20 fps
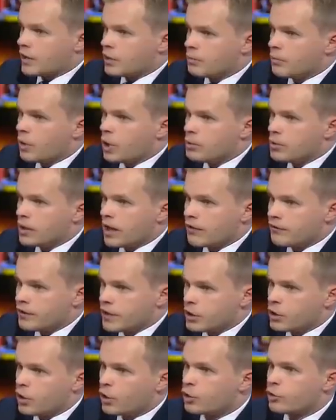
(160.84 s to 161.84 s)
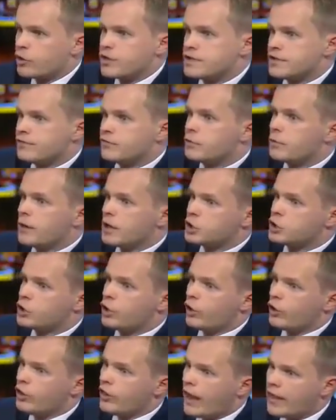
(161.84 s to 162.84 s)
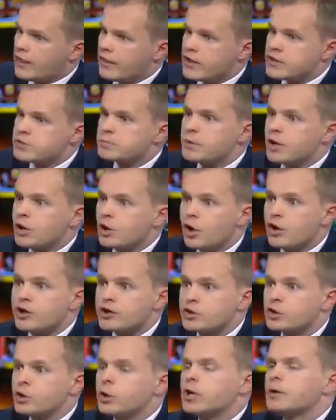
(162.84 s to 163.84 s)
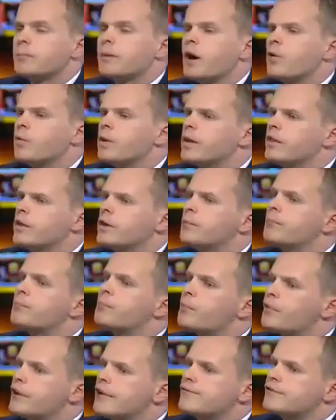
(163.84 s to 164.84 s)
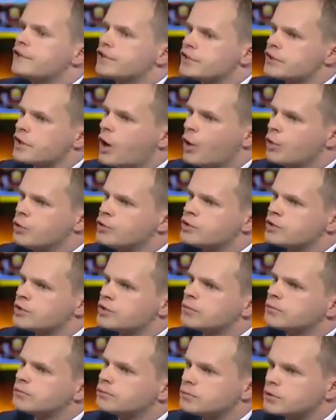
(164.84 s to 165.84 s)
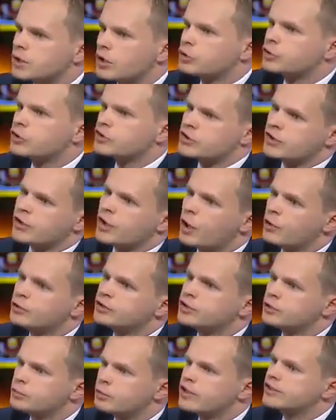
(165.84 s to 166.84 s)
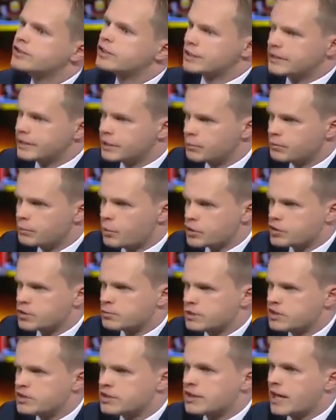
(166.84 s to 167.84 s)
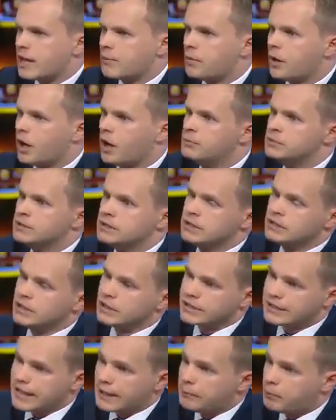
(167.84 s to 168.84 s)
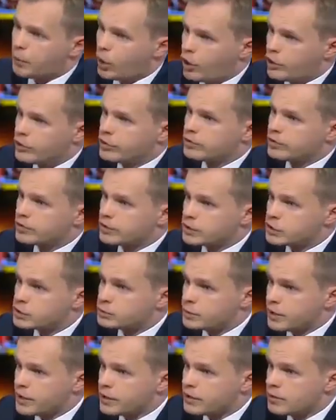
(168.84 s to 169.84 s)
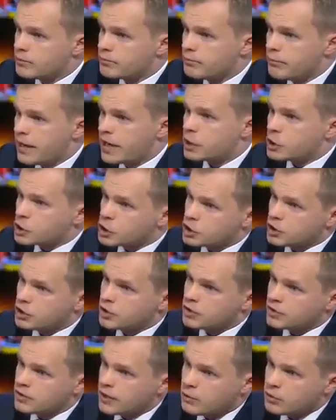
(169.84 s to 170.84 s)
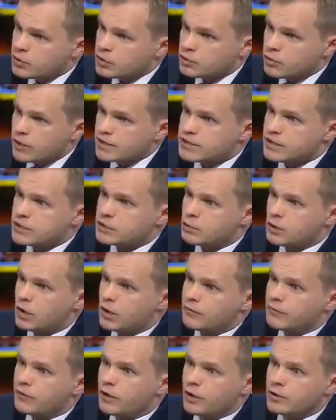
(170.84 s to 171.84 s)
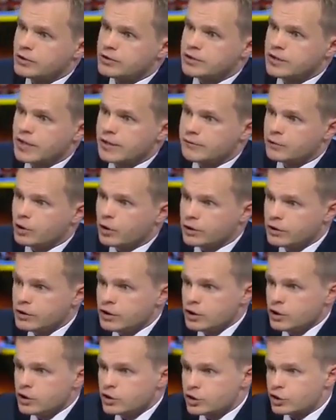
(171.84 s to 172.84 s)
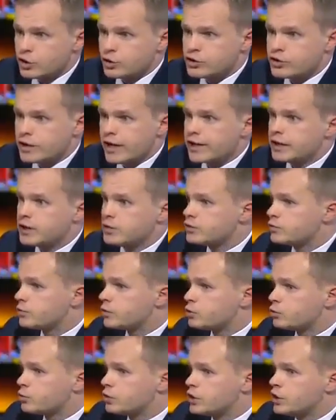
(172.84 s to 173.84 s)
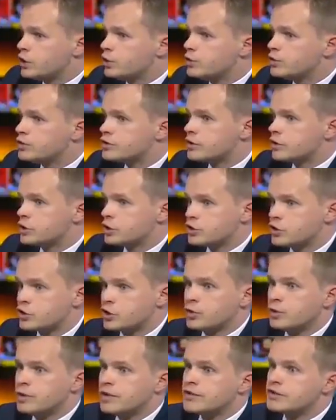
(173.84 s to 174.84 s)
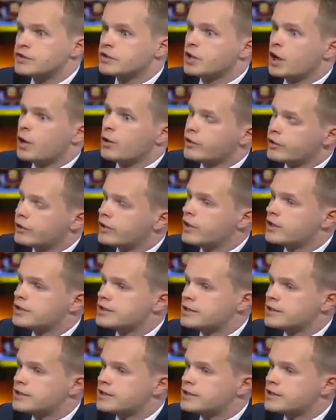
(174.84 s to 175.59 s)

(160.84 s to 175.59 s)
the moment have any concrete information on that. There has been a lot of talk about whether previous hosts, countries that hosted recently, can possibly step up. Gabon has been mentioned. They were 2012 hosts. They've got 2 stadiums which were used just 2 years ago. A 3rd